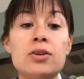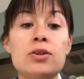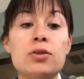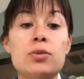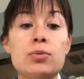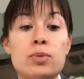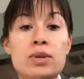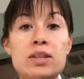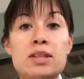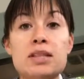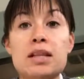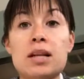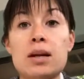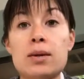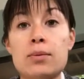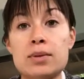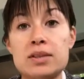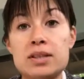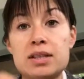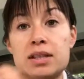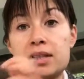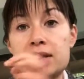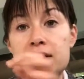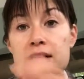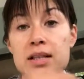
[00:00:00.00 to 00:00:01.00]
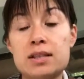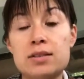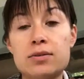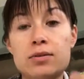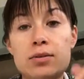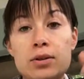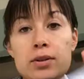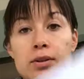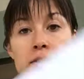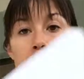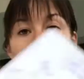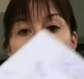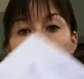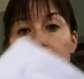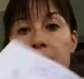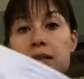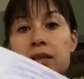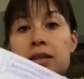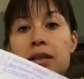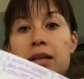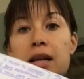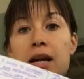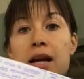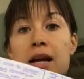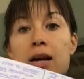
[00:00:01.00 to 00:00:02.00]
the reason I was successful in the
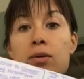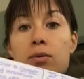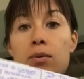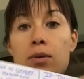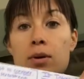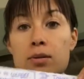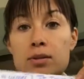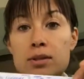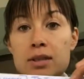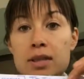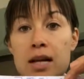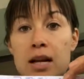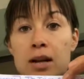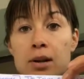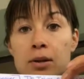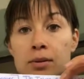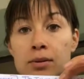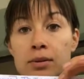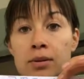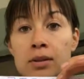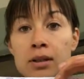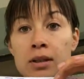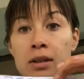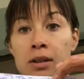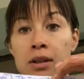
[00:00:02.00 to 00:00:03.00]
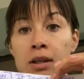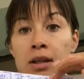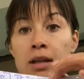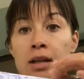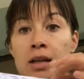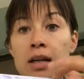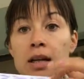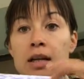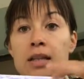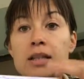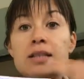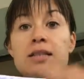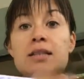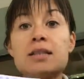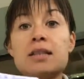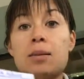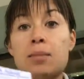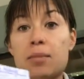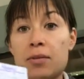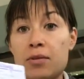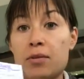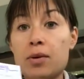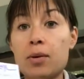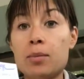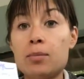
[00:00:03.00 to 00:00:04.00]
things that I wrote down, and
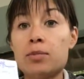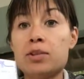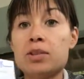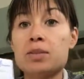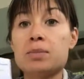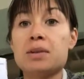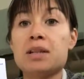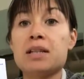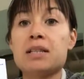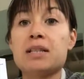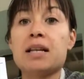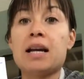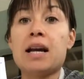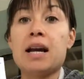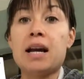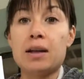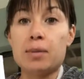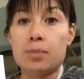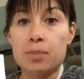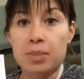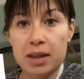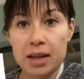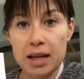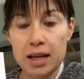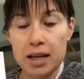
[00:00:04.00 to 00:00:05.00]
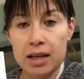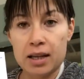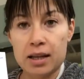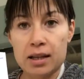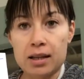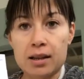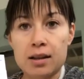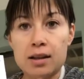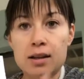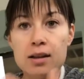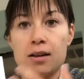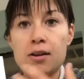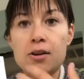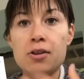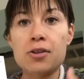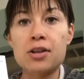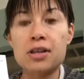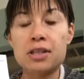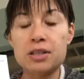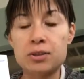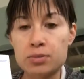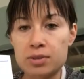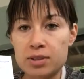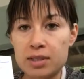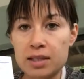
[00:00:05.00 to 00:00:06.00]
some of them was because I had a plan.
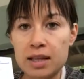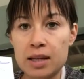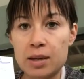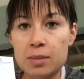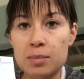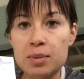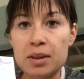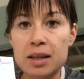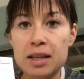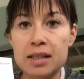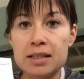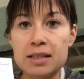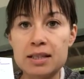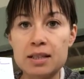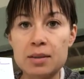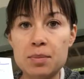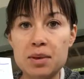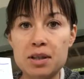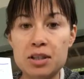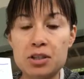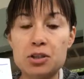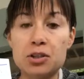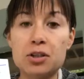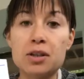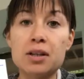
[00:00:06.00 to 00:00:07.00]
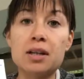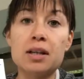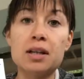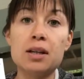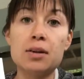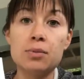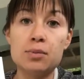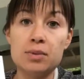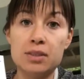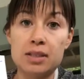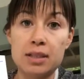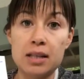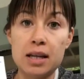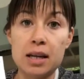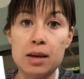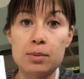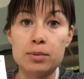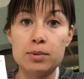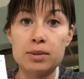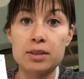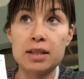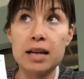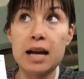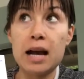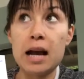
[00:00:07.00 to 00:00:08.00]
Things were set in place to make sure it was
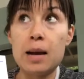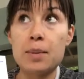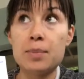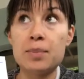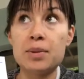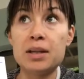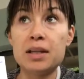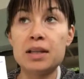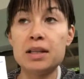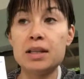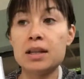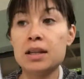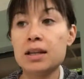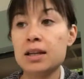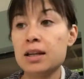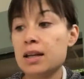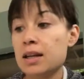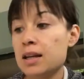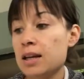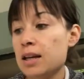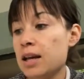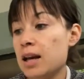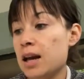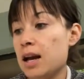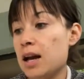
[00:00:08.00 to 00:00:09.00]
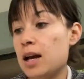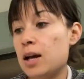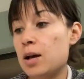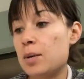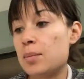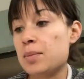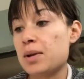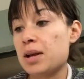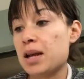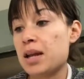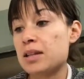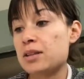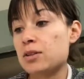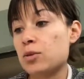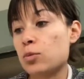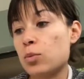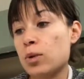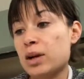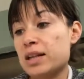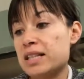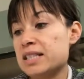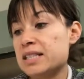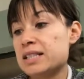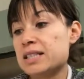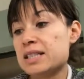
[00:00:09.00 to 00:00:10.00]
able to happen. And the
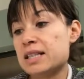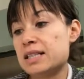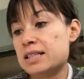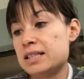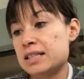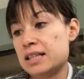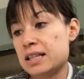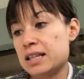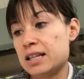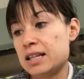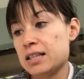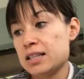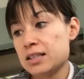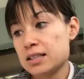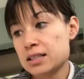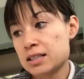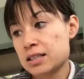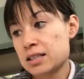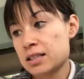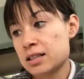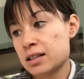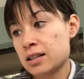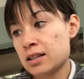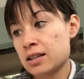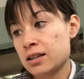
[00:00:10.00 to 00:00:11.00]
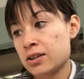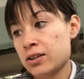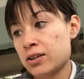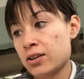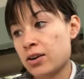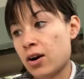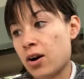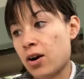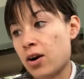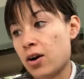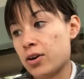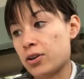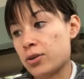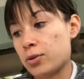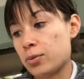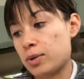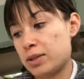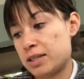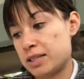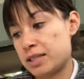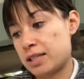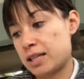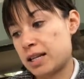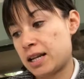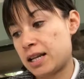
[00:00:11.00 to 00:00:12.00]
ones that didn't are the
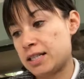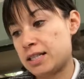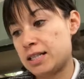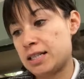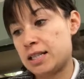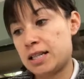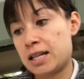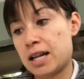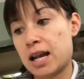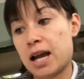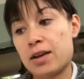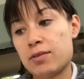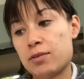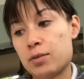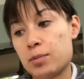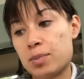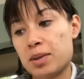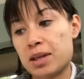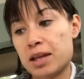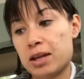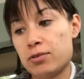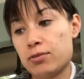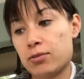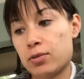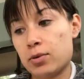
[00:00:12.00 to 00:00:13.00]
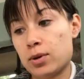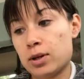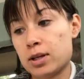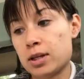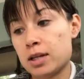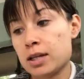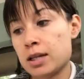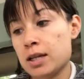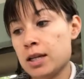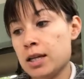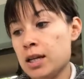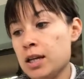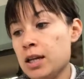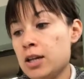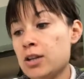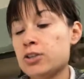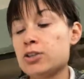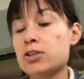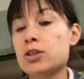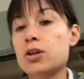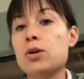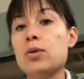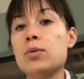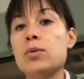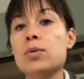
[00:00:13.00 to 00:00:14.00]
ones that I didn't have a plan for.
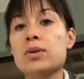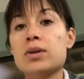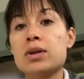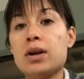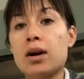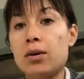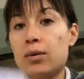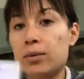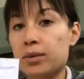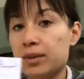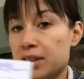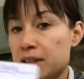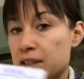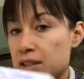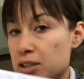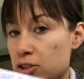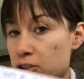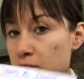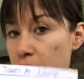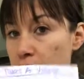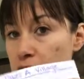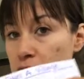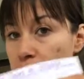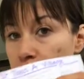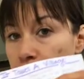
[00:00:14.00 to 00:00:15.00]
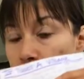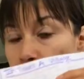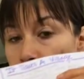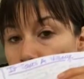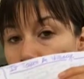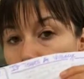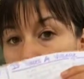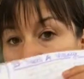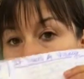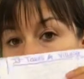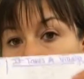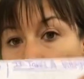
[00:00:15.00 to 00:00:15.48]
So not only should you